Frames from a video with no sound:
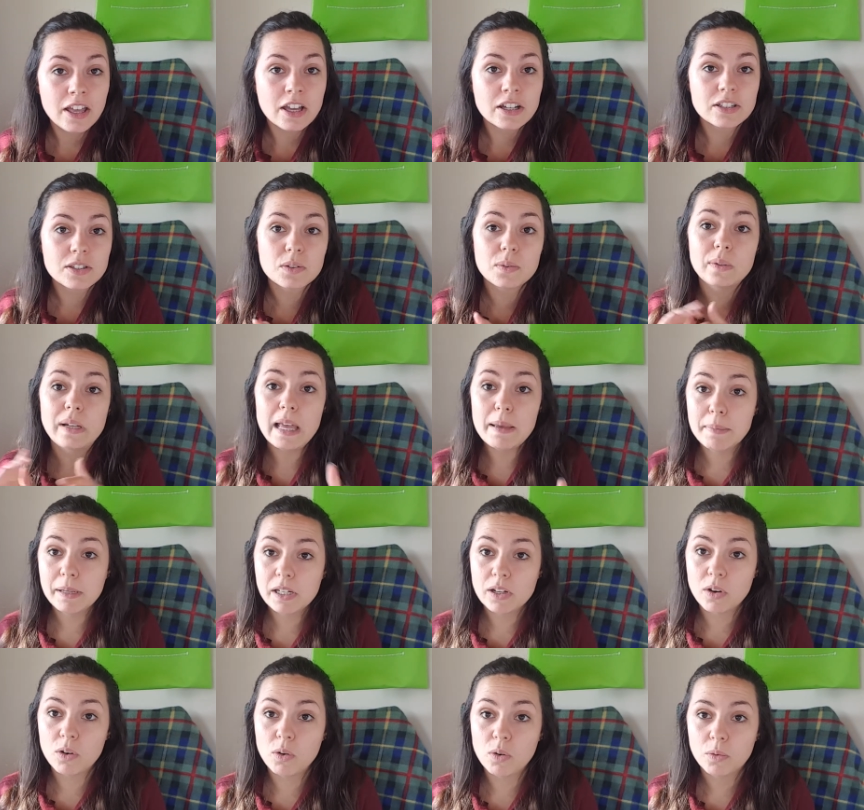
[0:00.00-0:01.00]
So let me
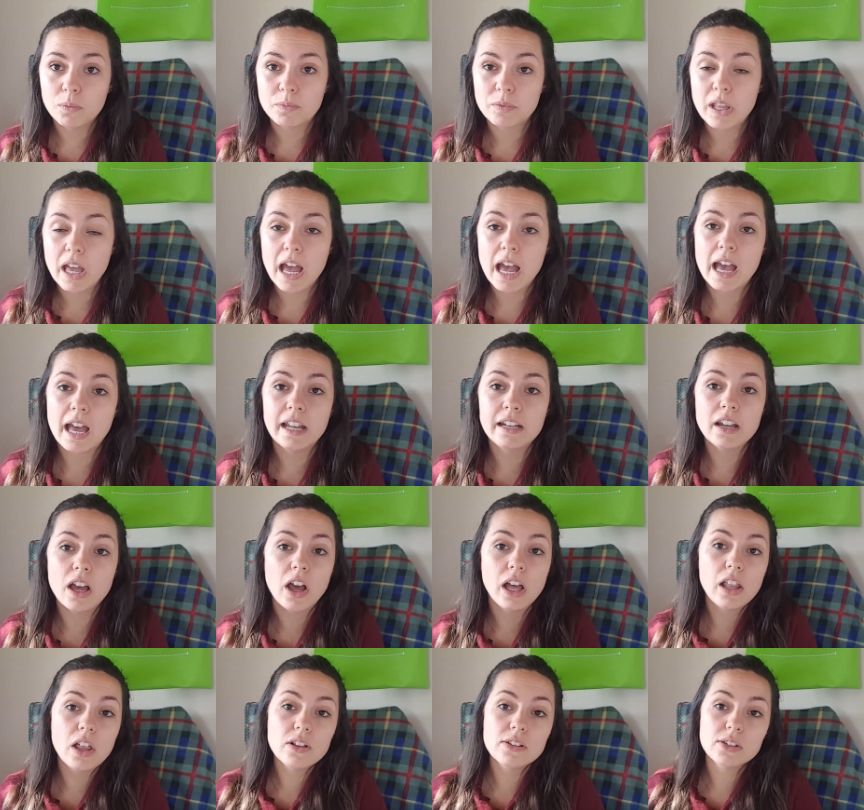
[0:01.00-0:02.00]
know, and
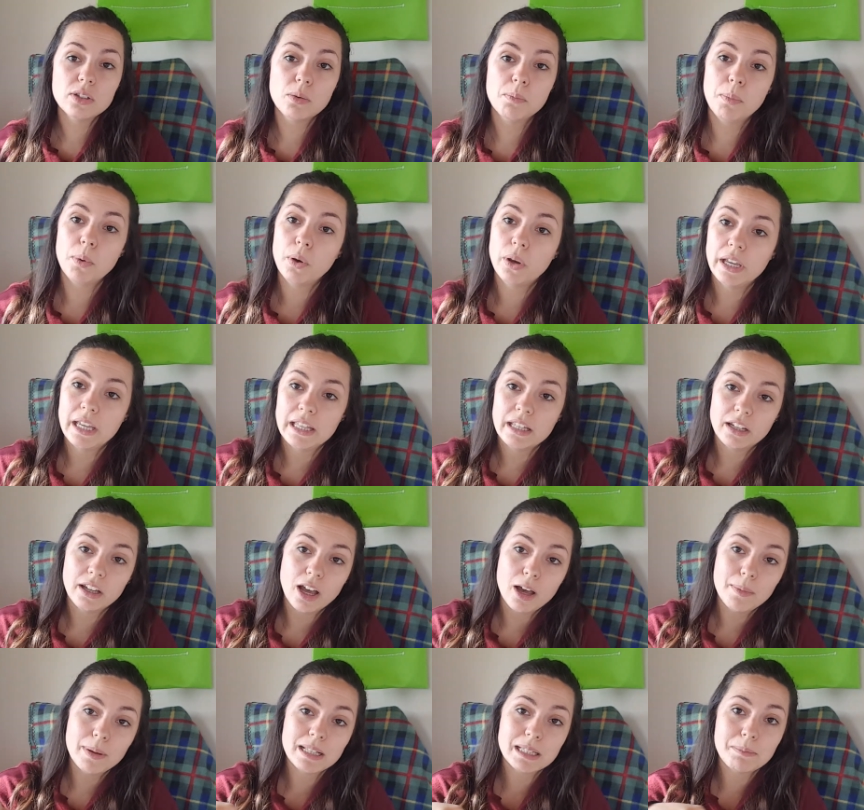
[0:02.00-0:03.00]
I'll also put in the
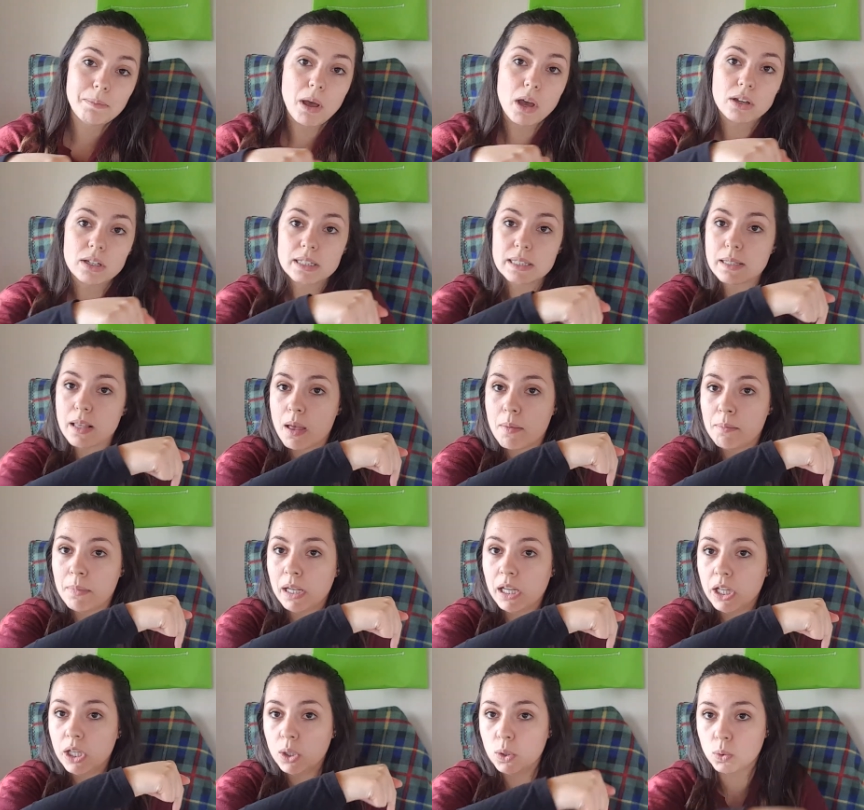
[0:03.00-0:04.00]
comments box
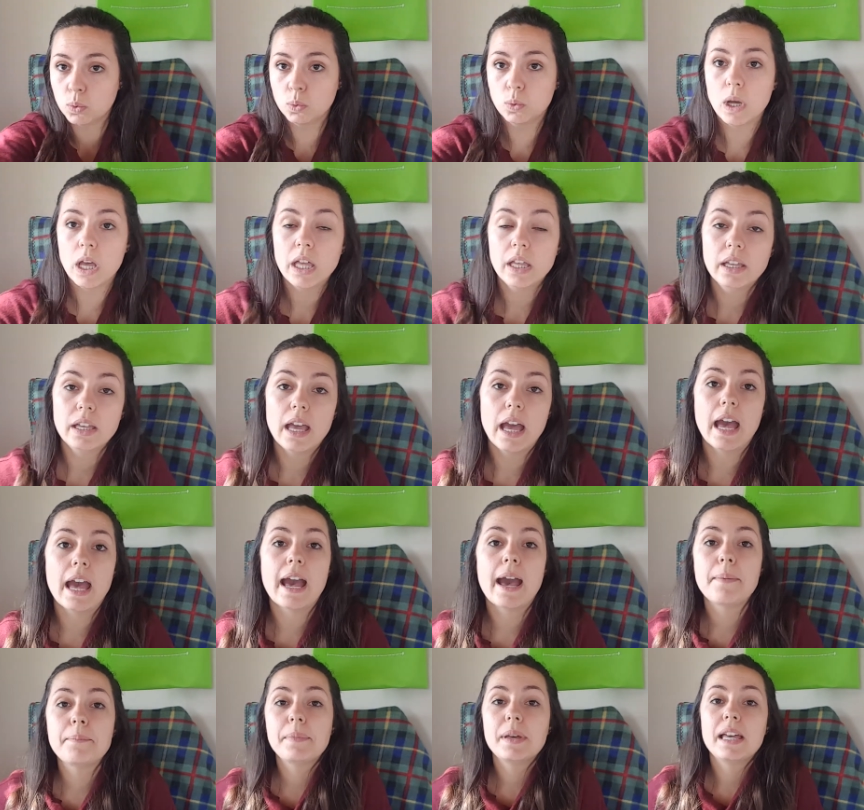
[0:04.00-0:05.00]
below
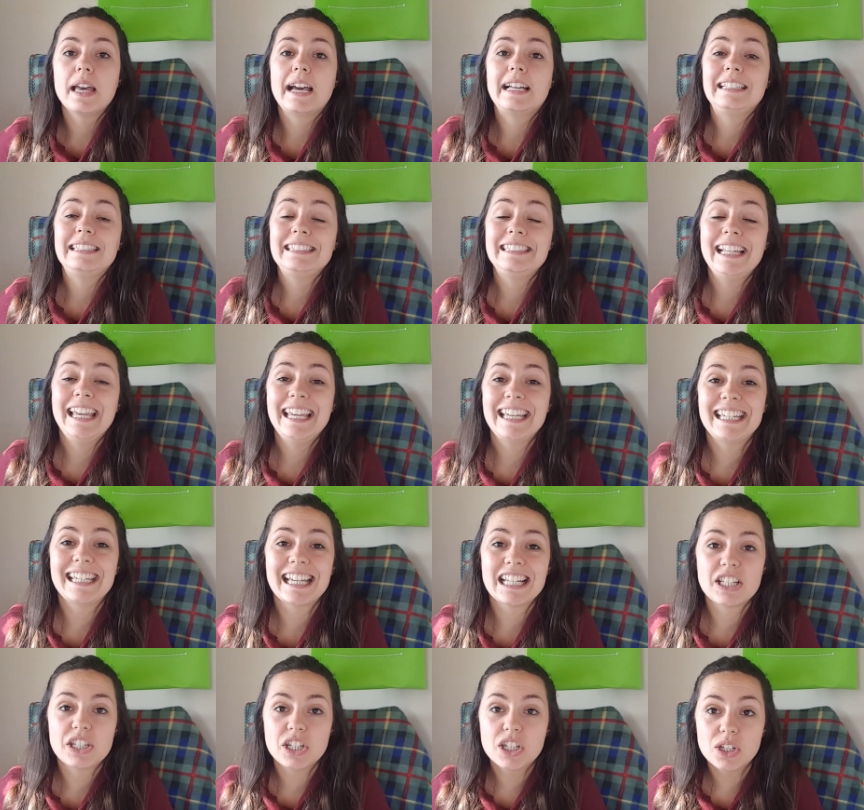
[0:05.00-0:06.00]
a
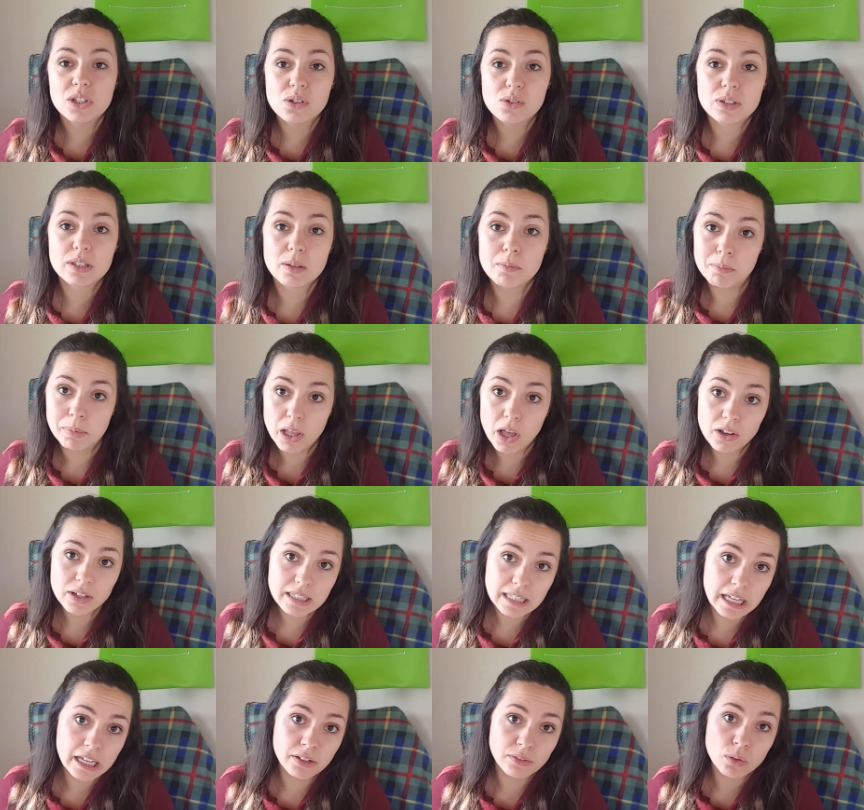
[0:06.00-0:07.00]
link to some blogs
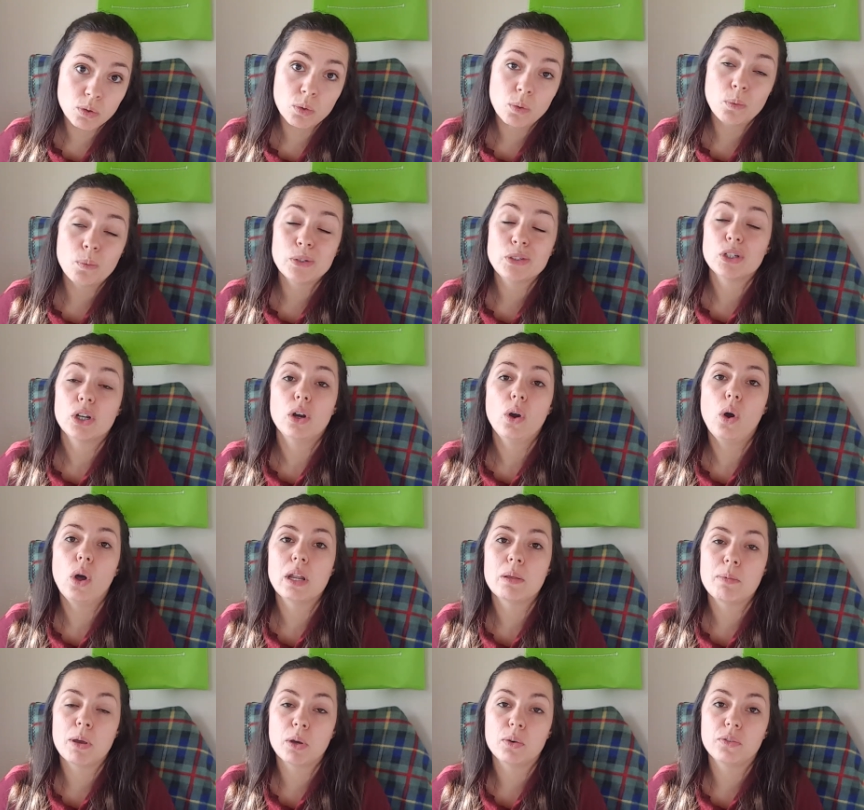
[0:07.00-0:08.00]
that I wrote which are all
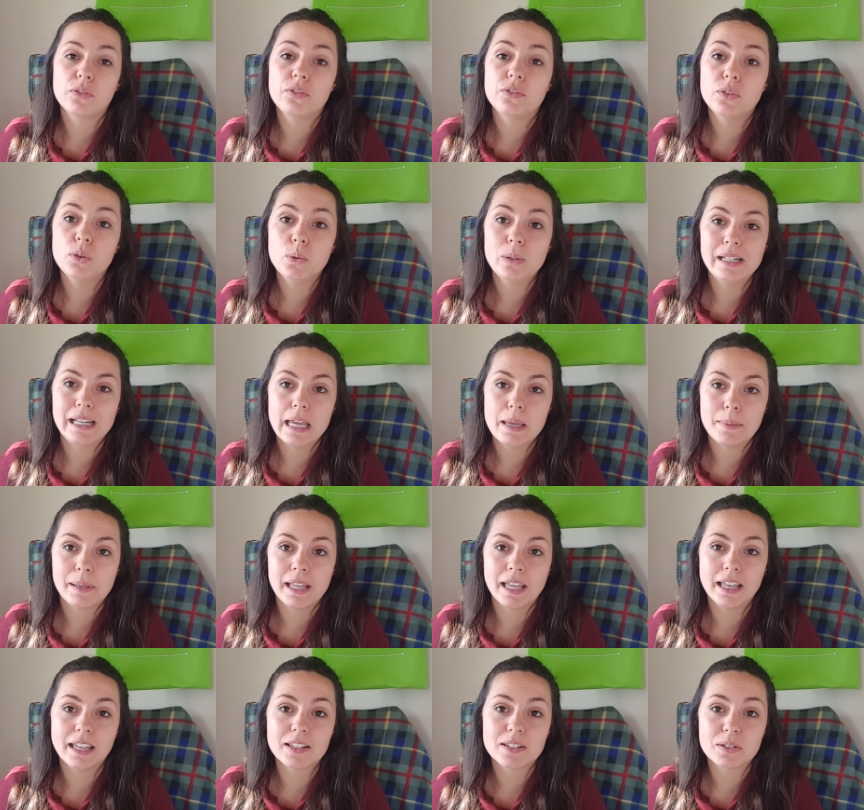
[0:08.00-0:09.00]
about food labeling.